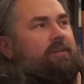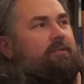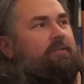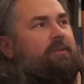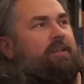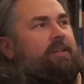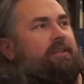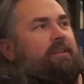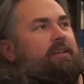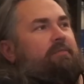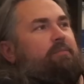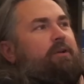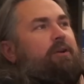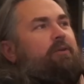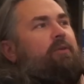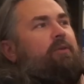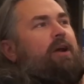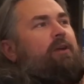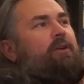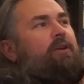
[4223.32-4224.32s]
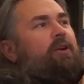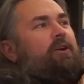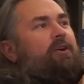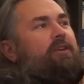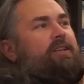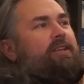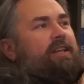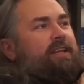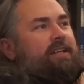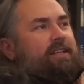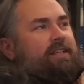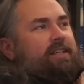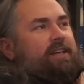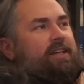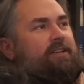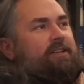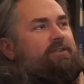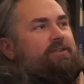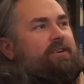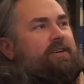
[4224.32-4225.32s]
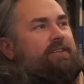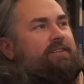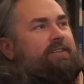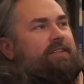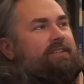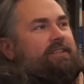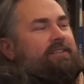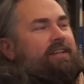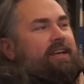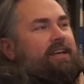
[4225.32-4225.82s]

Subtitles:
I mean, they've been around longer than any of the other drugs, and